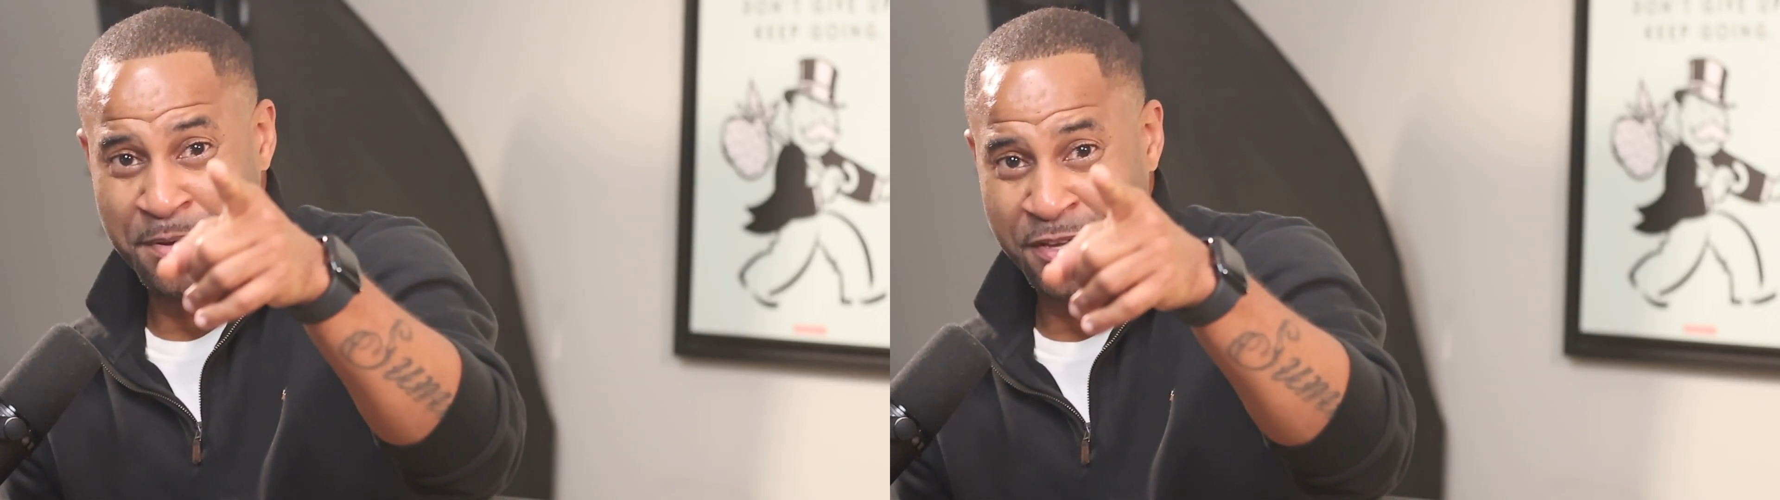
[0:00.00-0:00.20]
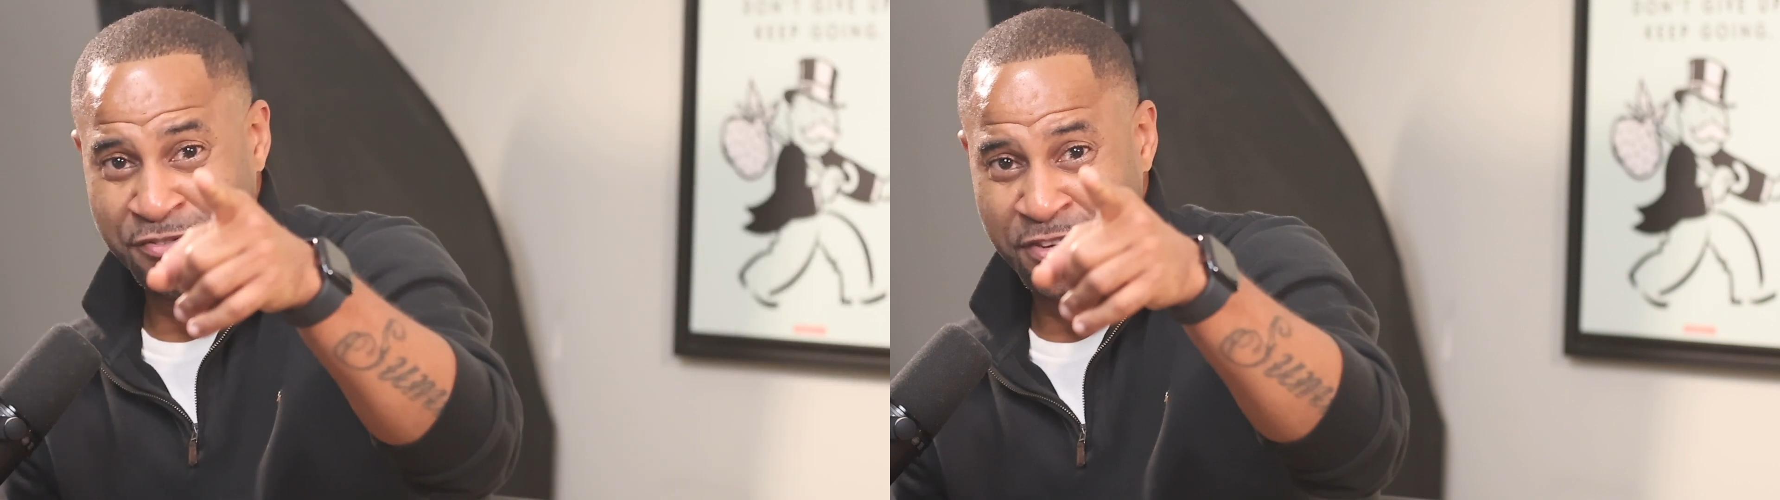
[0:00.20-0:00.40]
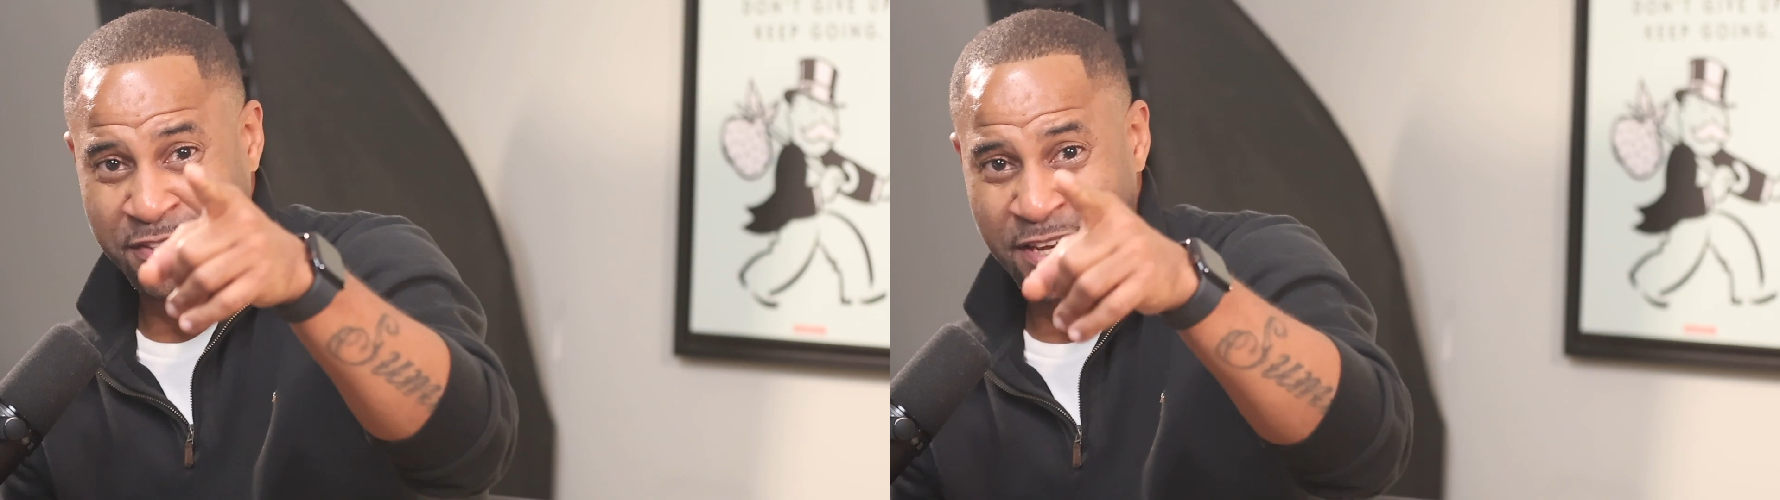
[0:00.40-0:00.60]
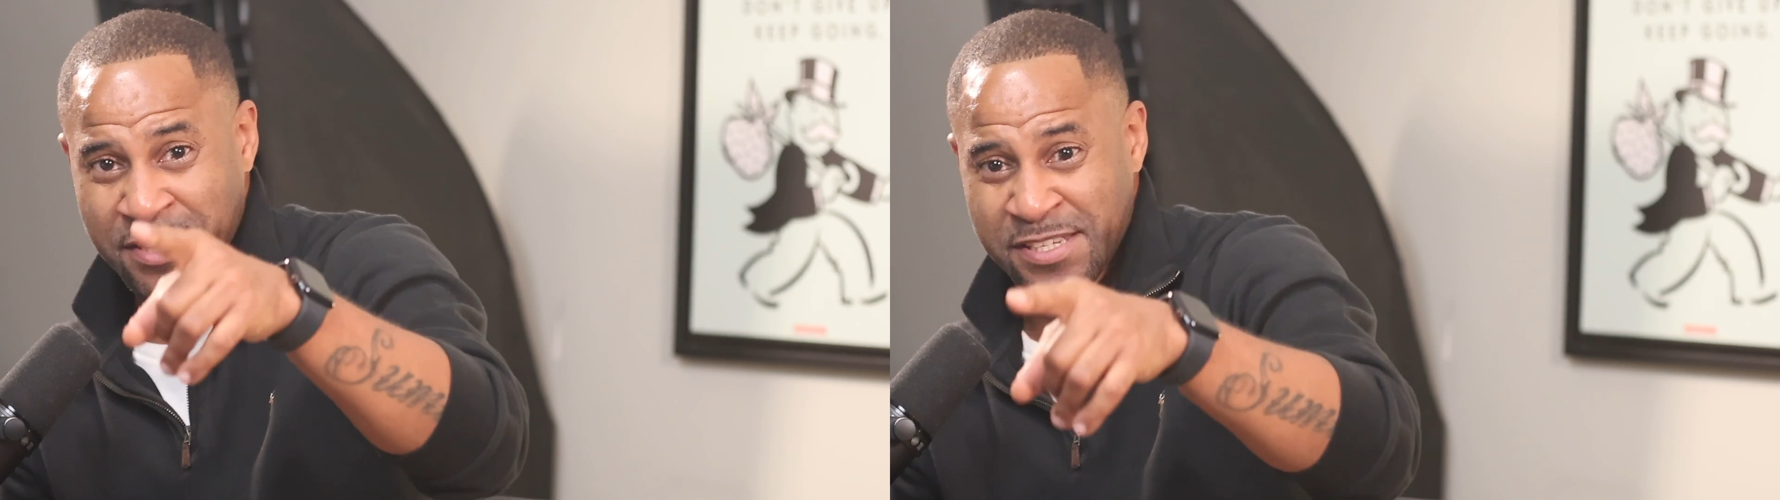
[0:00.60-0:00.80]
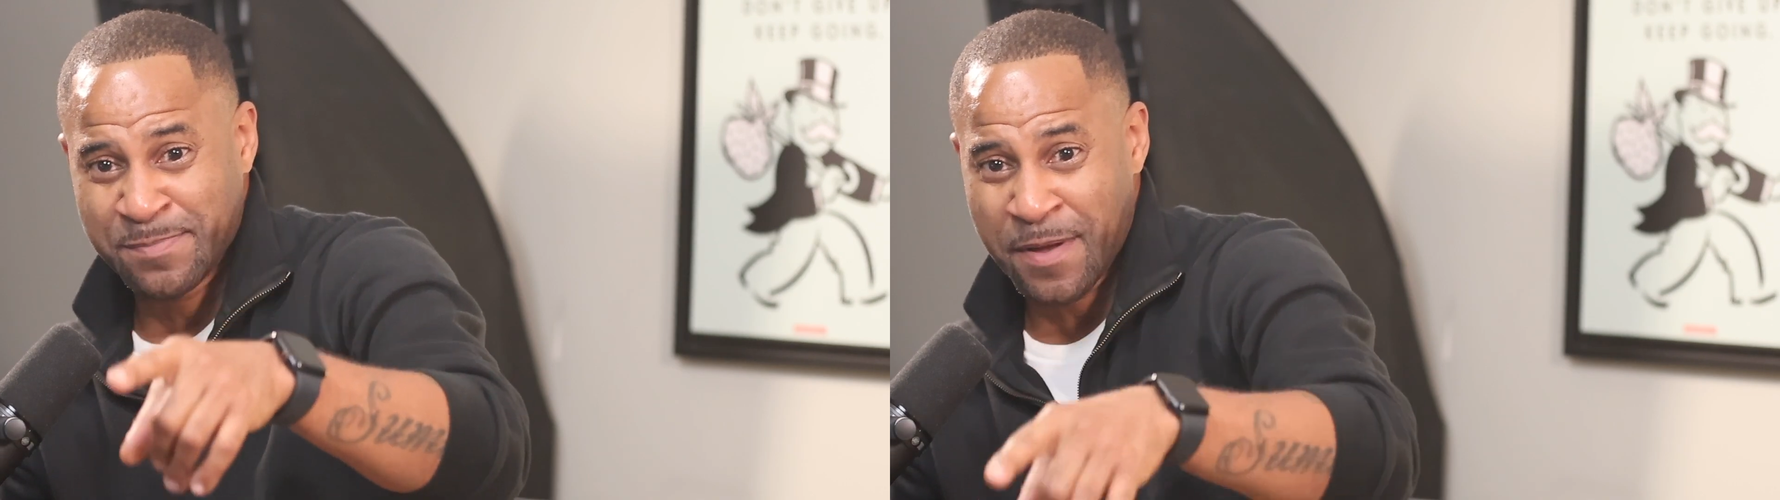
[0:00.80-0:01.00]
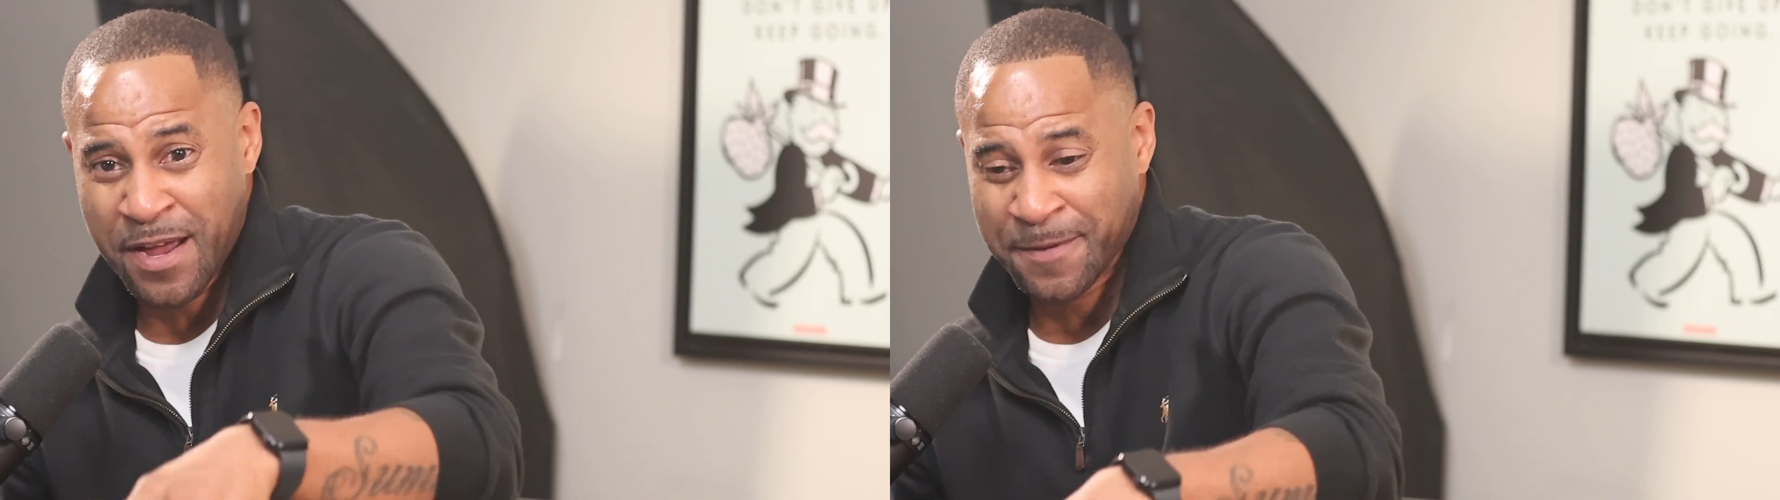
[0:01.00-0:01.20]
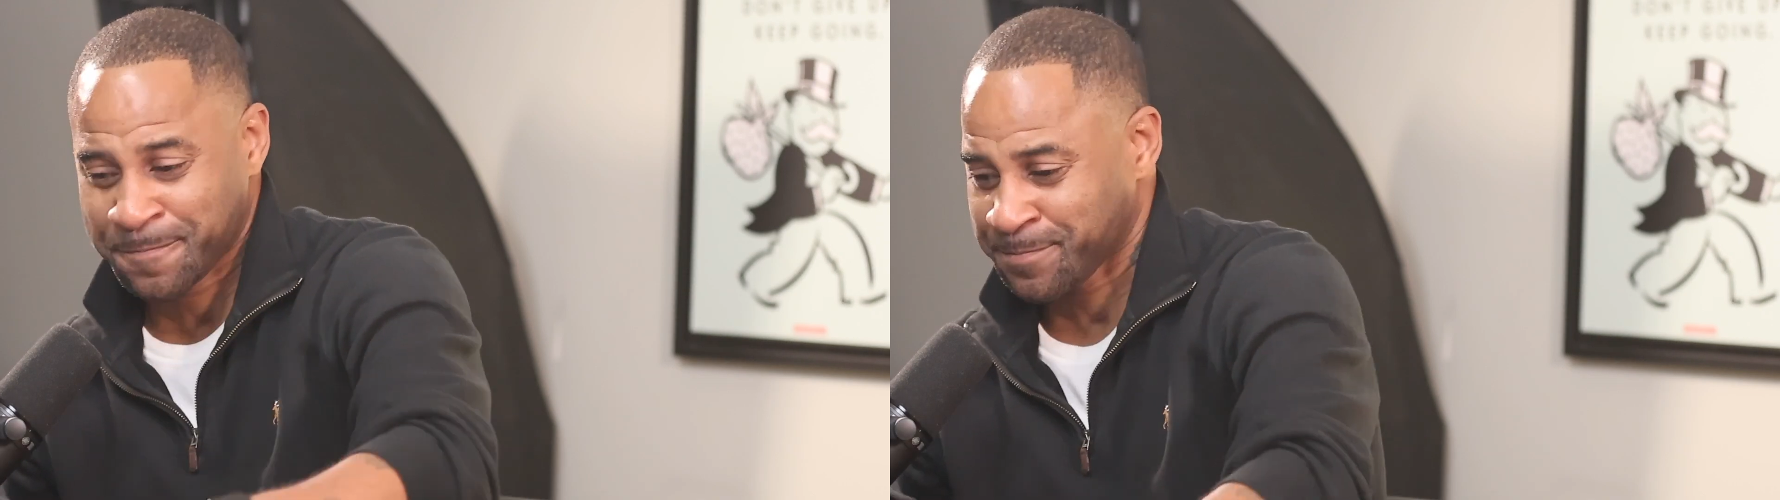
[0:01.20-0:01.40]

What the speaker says: being tricked out of your spot.